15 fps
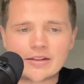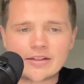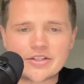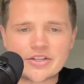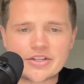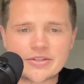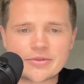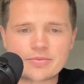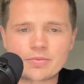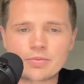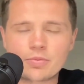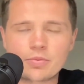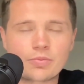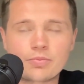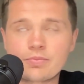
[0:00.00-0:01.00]
Let's just
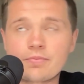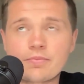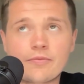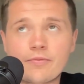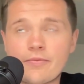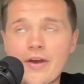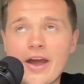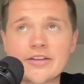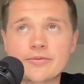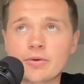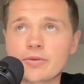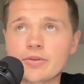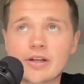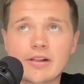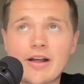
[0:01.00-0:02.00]
fast
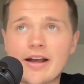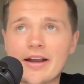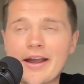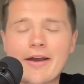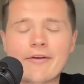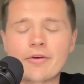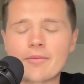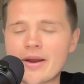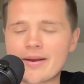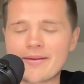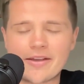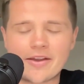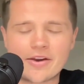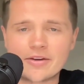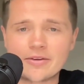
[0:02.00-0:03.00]
forward the clock, however many
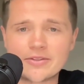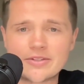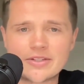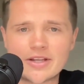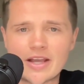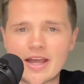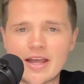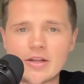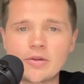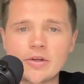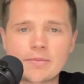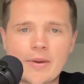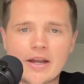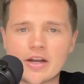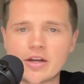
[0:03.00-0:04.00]
years, and you look
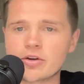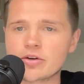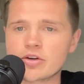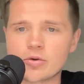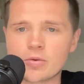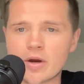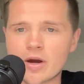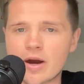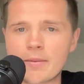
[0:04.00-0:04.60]
back on your career.